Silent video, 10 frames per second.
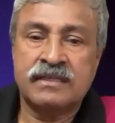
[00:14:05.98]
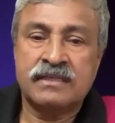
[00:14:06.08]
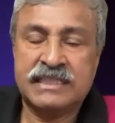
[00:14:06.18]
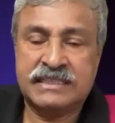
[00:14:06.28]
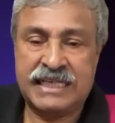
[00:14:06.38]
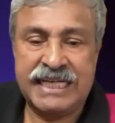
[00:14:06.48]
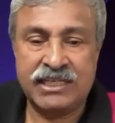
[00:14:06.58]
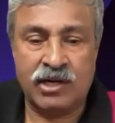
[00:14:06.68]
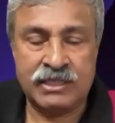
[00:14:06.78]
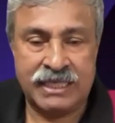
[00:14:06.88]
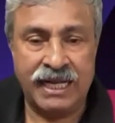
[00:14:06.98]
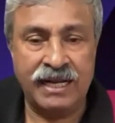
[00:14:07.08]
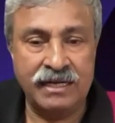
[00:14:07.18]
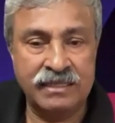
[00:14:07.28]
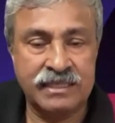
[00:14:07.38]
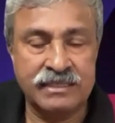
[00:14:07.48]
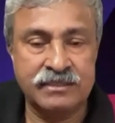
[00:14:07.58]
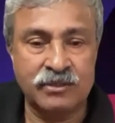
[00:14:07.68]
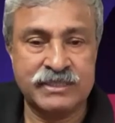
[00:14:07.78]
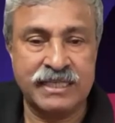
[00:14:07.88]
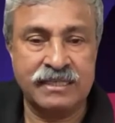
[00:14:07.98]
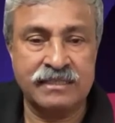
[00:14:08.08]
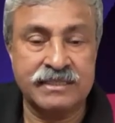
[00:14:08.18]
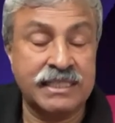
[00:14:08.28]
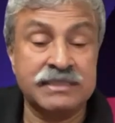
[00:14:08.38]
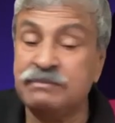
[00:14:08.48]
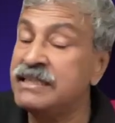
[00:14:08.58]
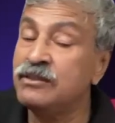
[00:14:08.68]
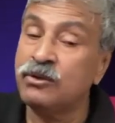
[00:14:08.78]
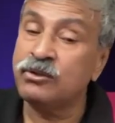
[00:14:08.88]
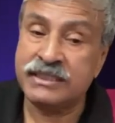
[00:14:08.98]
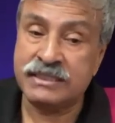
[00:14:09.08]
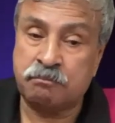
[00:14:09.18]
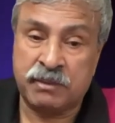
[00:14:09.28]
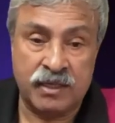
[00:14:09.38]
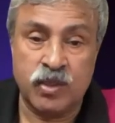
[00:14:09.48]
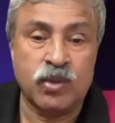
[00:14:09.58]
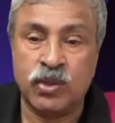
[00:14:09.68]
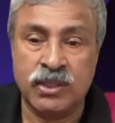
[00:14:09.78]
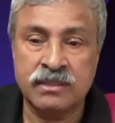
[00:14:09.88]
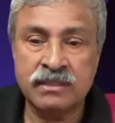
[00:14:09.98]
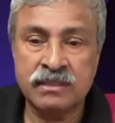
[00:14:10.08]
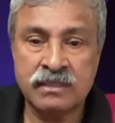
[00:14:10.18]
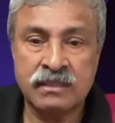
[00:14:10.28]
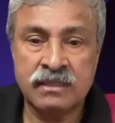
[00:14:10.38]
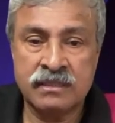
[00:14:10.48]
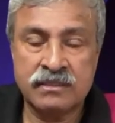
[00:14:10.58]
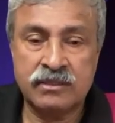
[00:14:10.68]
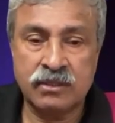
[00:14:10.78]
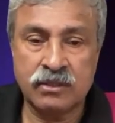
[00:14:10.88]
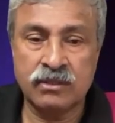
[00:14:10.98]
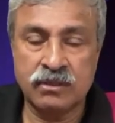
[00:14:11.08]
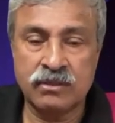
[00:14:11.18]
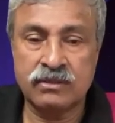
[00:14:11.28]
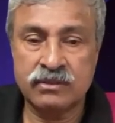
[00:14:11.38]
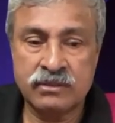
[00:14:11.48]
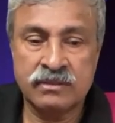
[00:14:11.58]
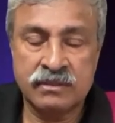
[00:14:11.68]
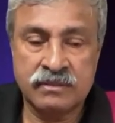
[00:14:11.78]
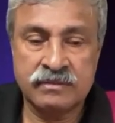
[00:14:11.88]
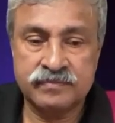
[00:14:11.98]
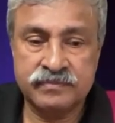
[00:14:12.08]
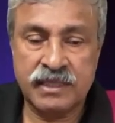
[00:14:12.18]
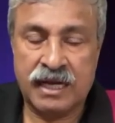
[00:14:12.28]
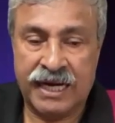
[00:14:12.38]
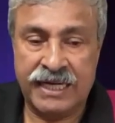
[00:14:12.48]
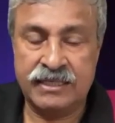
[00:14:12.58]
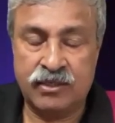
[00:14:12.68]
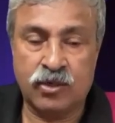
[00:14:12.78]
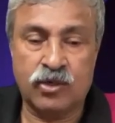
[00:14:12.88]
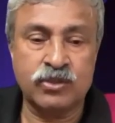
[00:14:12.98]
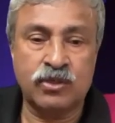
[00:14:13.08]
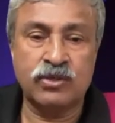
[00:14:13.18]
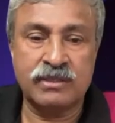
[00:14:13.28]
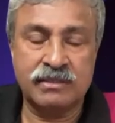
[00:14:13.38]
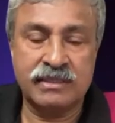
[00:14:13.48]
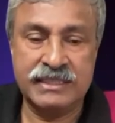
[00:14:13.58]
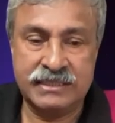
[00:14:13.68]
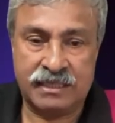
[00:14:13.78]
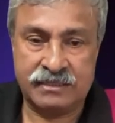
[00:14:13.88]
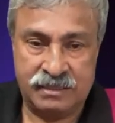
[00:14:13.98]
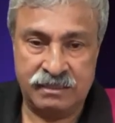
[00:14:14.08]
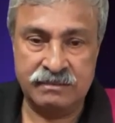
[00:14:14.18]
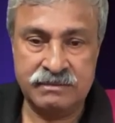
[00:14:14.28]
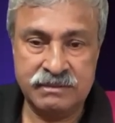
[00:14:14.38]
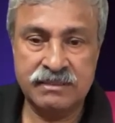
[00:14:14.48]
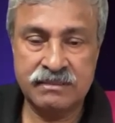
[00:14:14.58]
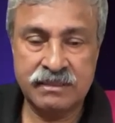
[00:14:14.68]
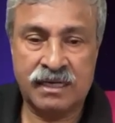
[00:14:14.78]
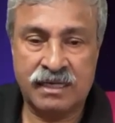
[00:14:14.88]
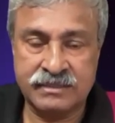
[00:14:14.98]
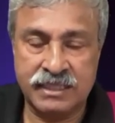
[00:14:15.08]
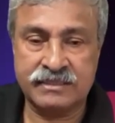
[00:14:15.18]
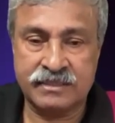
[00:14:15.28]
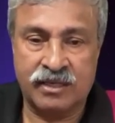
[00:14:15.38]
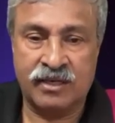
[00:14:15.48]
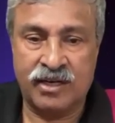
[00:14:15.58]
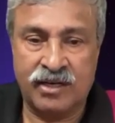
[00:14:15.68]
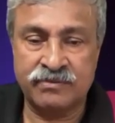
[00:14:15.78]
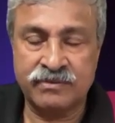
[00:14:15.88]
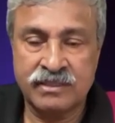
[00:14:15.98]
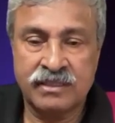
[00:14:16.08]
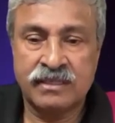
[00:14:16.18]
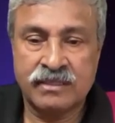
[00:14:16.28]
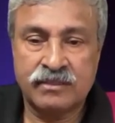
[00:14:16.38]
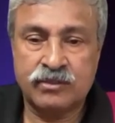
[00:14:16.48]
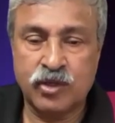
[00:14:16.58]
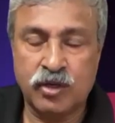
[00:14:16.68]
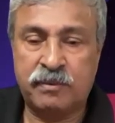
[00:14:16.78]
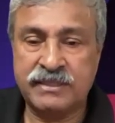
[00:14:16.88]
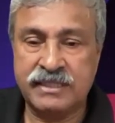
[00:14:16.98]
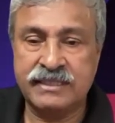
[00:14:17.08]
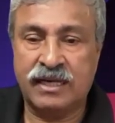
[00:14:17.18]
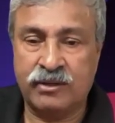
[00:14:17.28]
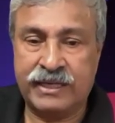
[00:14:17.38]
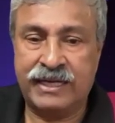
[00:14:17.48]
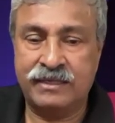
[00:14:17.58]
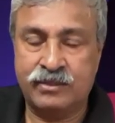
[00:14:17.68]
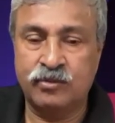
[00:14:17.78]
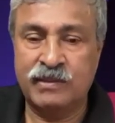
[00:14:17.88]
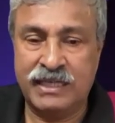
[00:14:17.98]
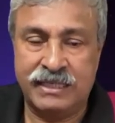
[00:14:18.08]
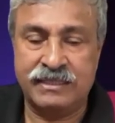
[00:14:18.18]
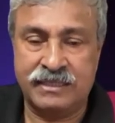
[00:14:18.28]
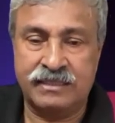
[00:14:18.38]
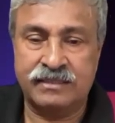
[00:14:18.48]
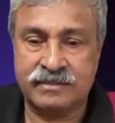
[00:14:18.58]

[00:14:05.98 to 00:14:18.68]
The Chennai cocktail that is being used as a prelude to hydrozone injections consists of 2% xylocaine 2 milliliters,